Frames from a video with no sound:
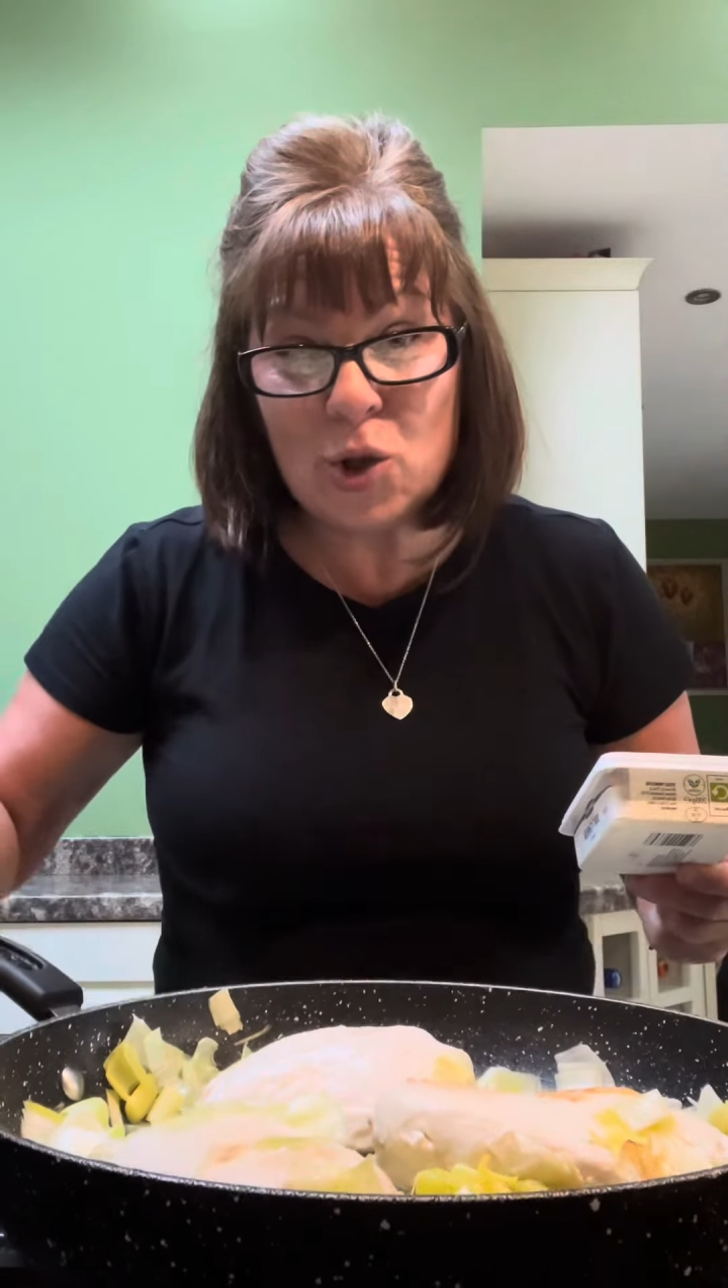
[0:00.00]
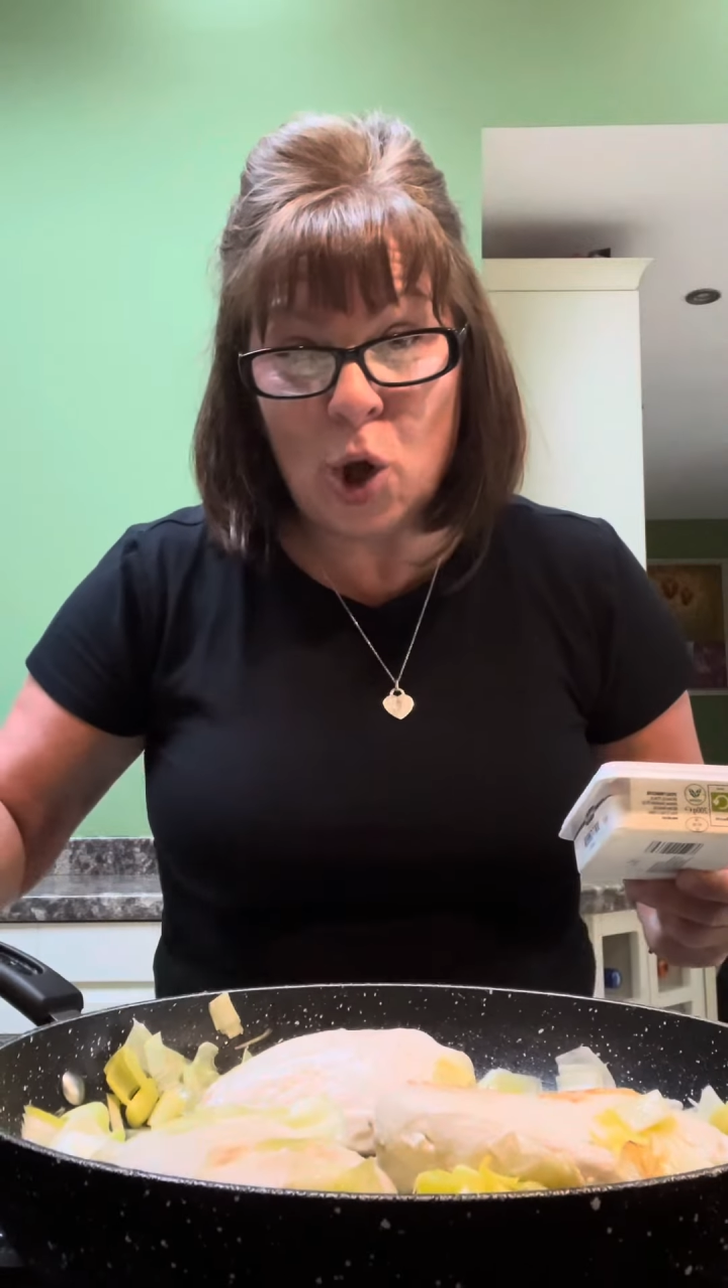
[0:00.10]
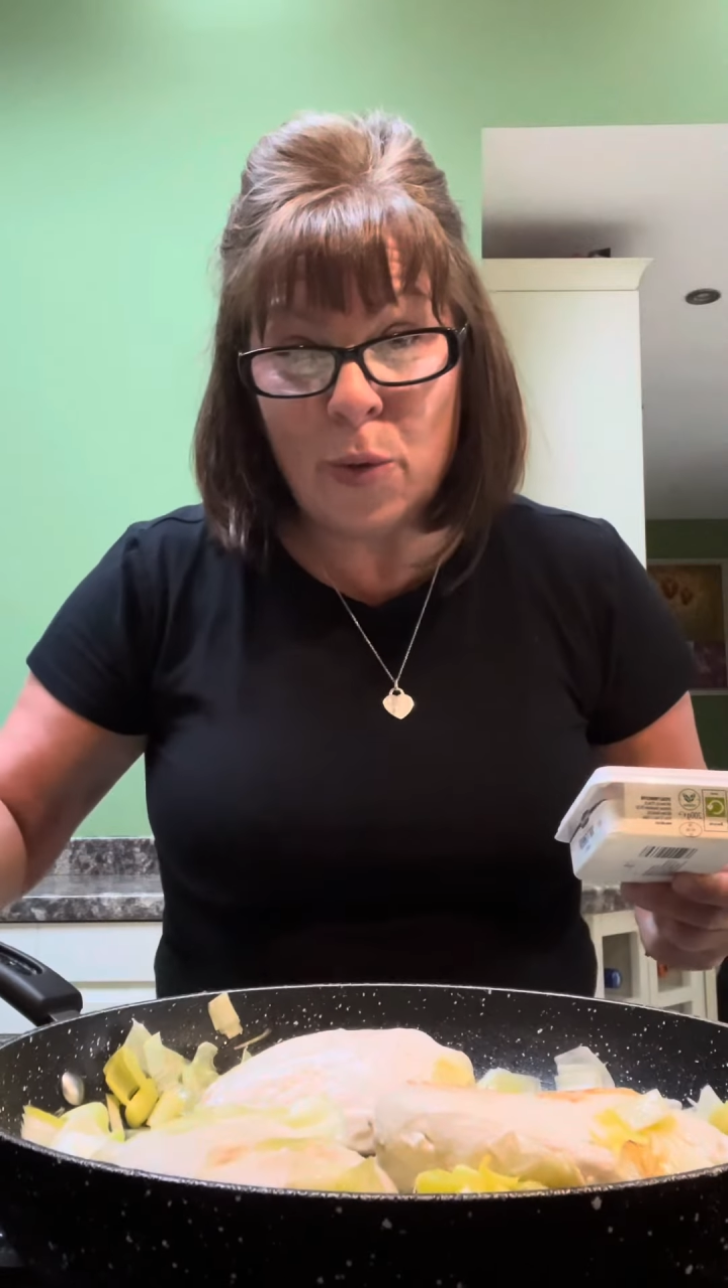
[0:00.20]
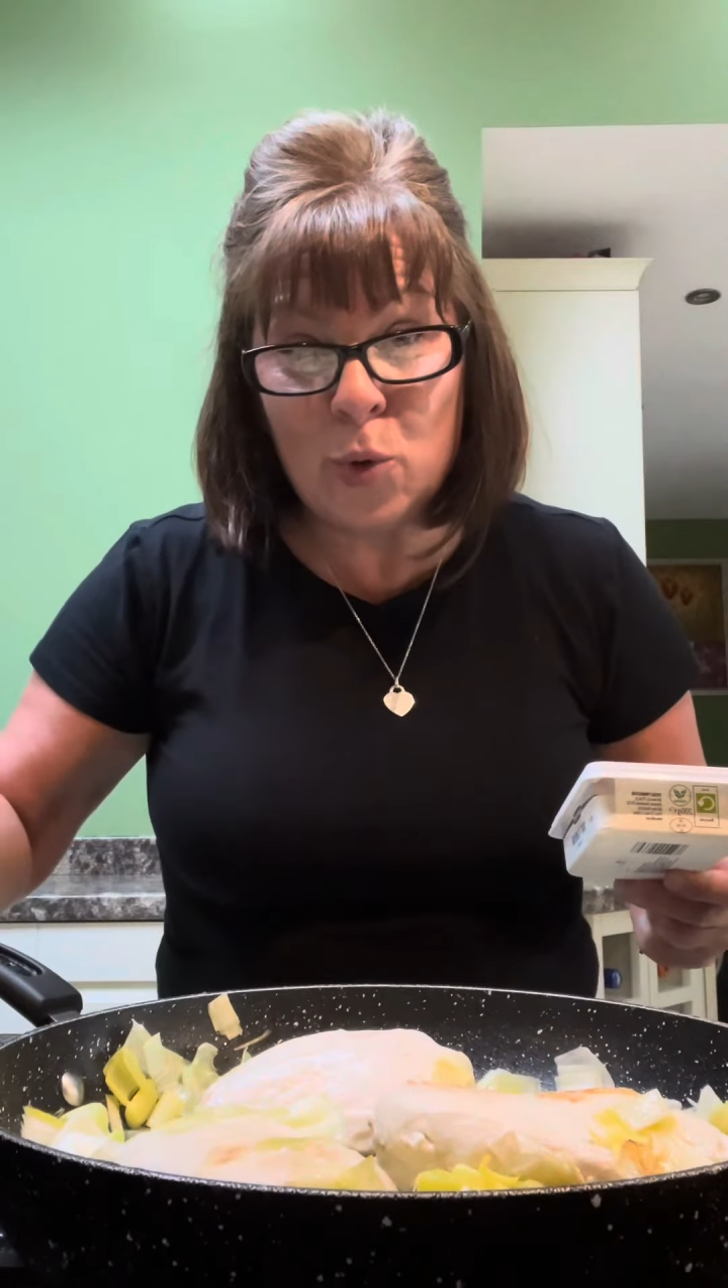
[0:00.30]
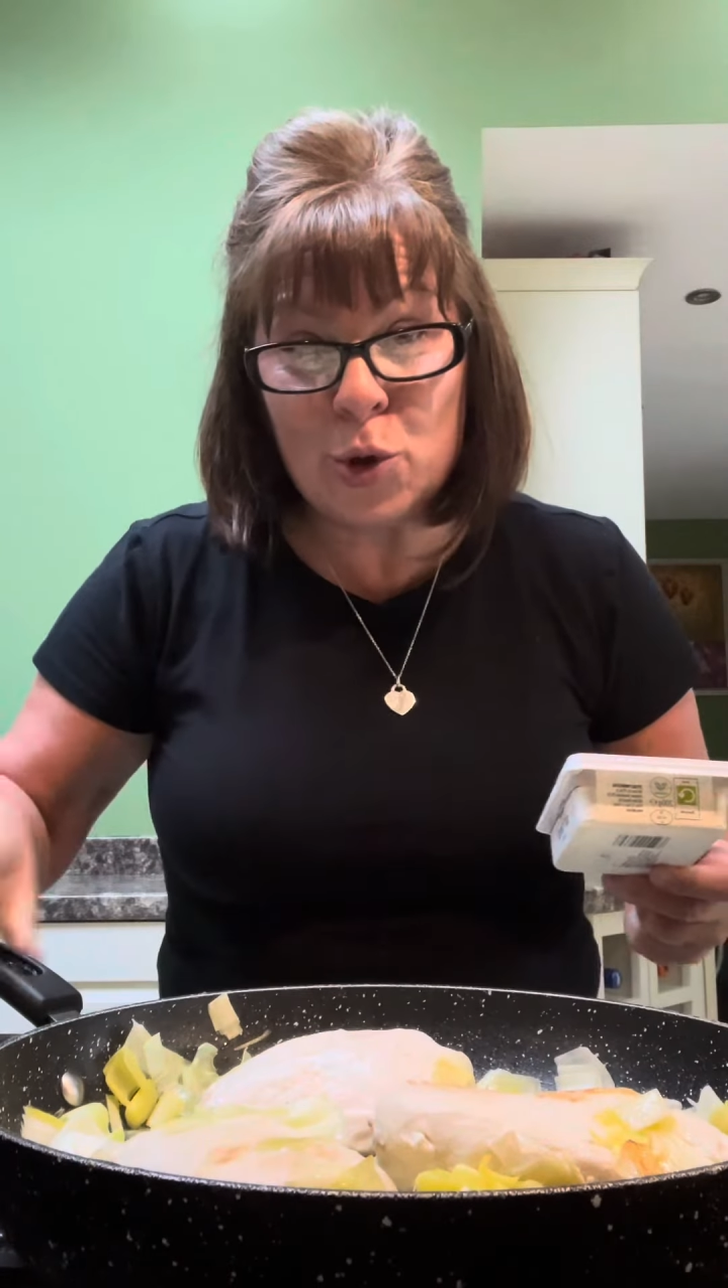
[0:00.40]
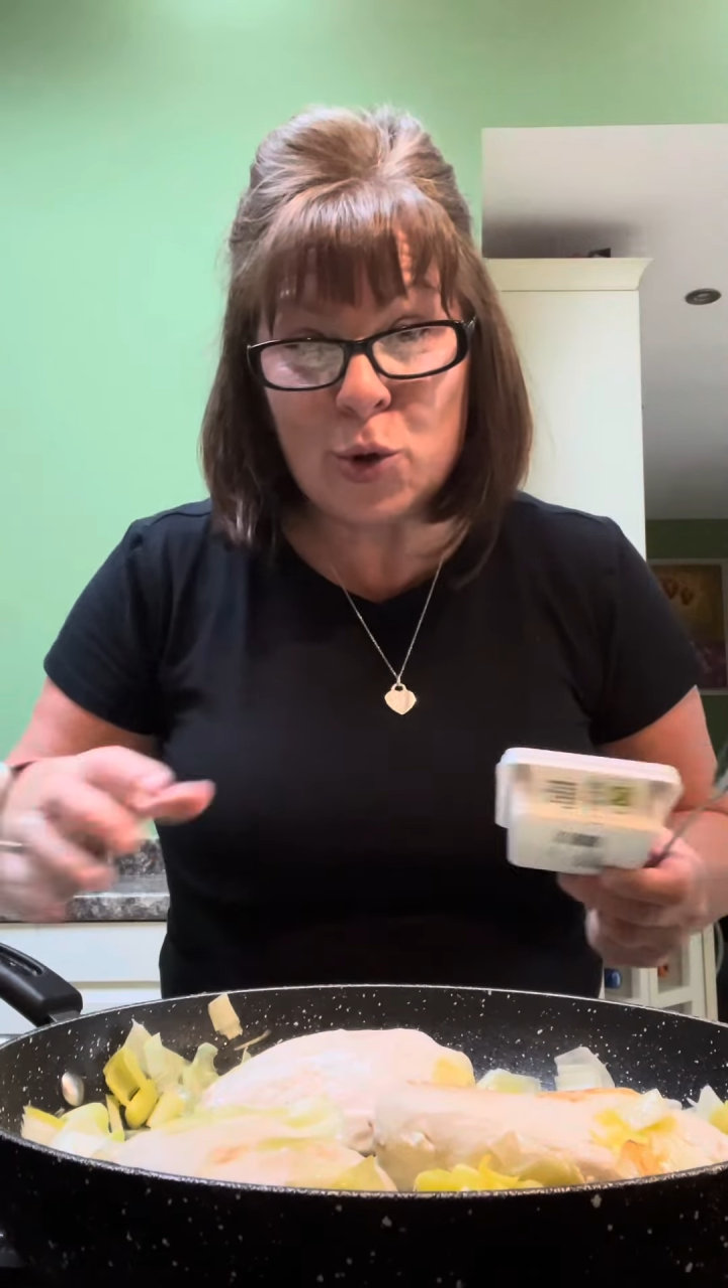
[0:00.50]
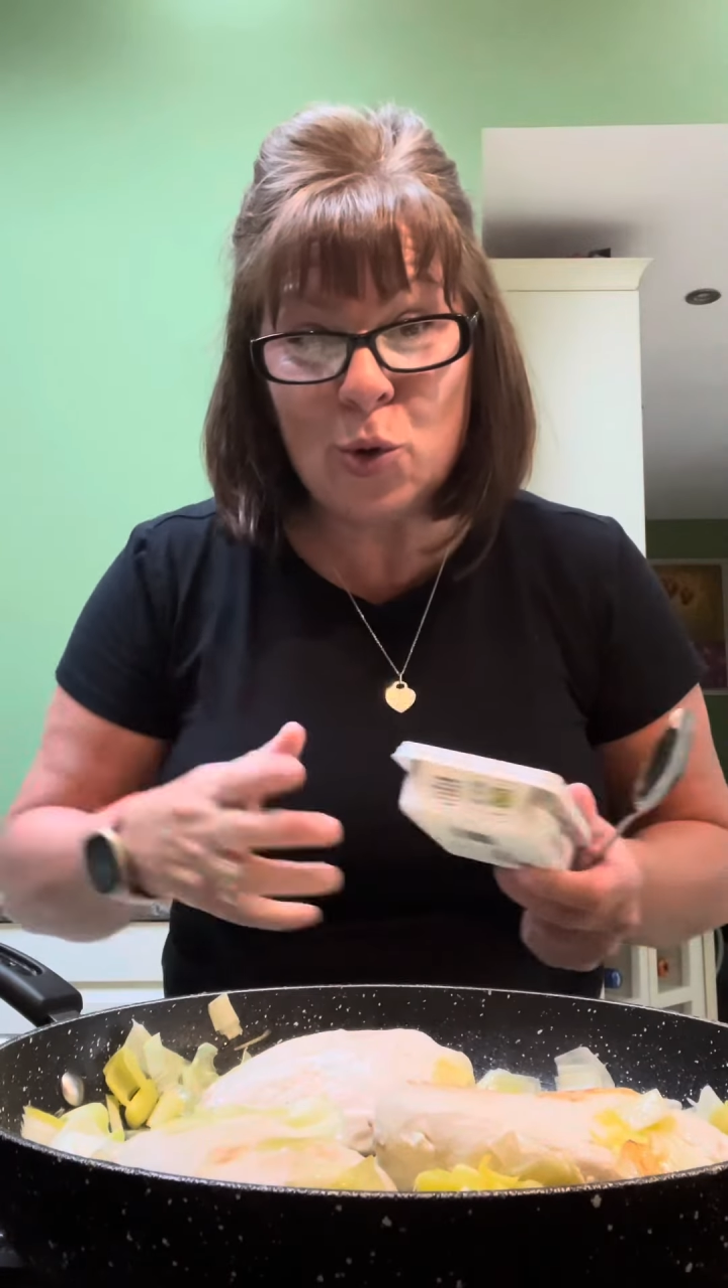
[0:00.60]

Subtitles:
almost